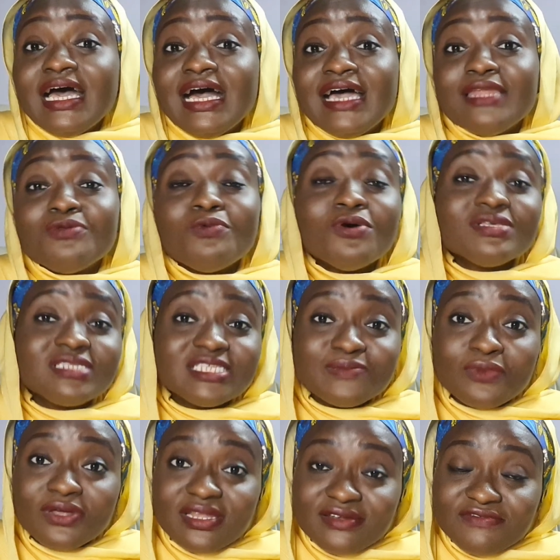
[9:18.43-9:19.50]
And once it's
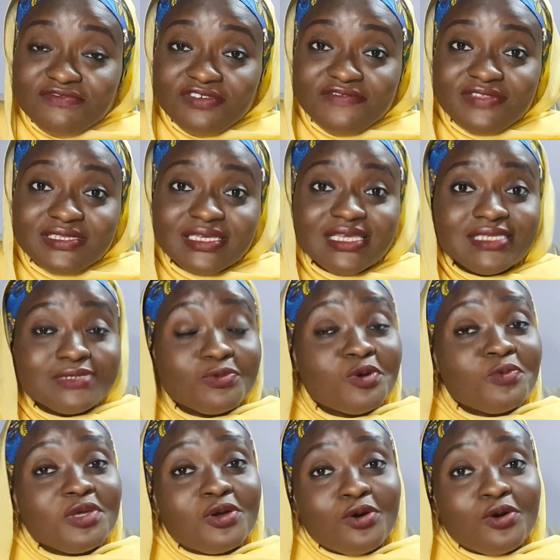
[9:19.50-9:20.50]
more than 50, is what we